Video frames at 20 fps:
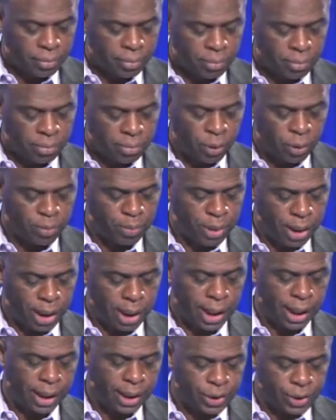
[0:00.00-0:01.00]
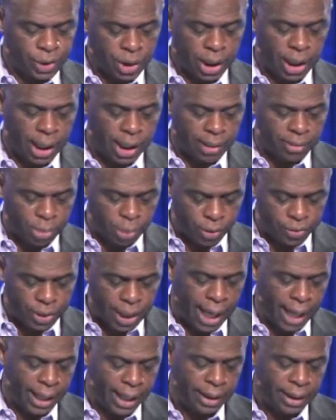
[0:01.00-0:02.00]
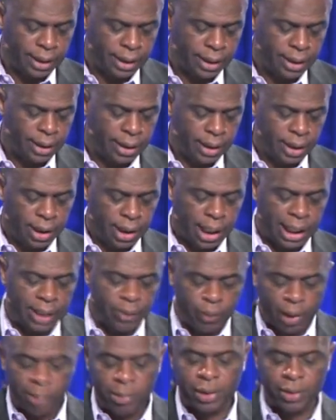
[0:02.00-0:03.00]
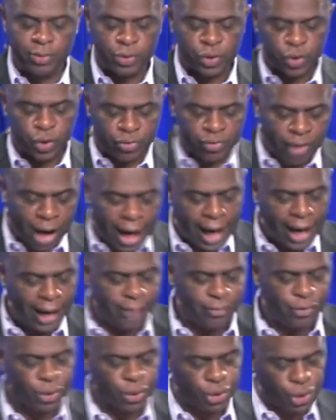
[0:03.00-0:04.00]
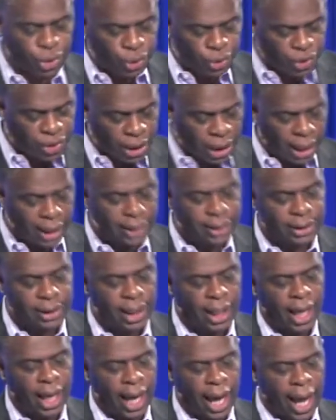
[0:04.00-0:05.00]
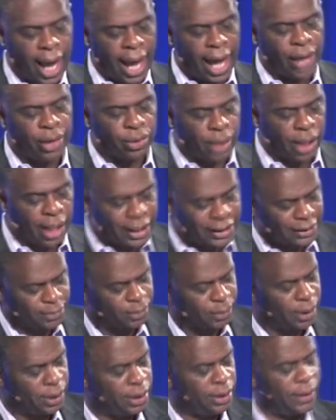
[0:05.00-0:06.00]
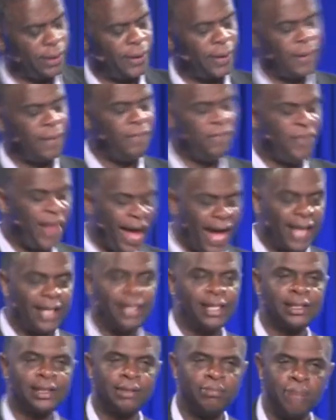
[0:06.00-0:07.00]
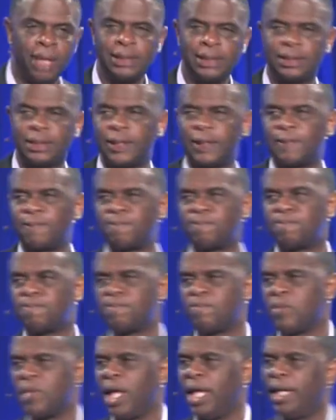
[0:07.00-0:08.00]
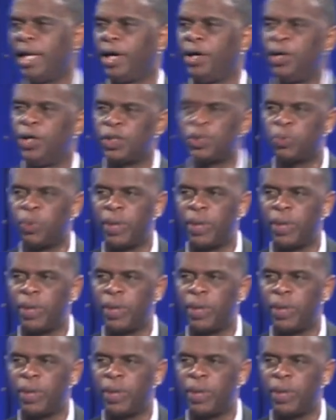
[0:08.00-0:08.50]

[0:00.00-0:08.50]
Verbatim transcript: Both Milon and Shilion both died. And the women survived her two sons and her husband. That is amazing. Now, here's what